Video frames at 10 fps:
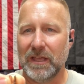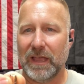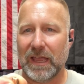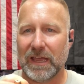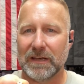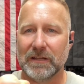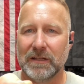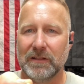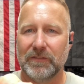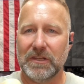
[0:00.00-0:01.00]
And
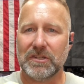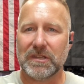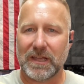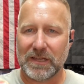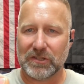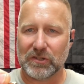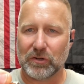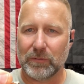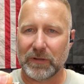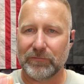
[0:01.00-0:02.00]
this test is
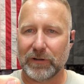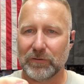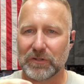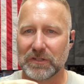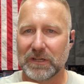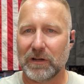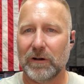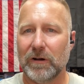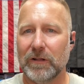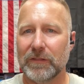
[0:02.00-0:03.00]
going to be focusing
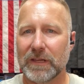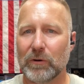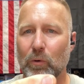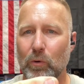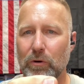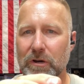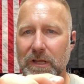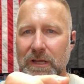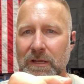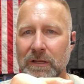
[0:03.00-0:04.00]
on the
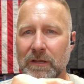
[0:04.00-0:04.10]
Hornady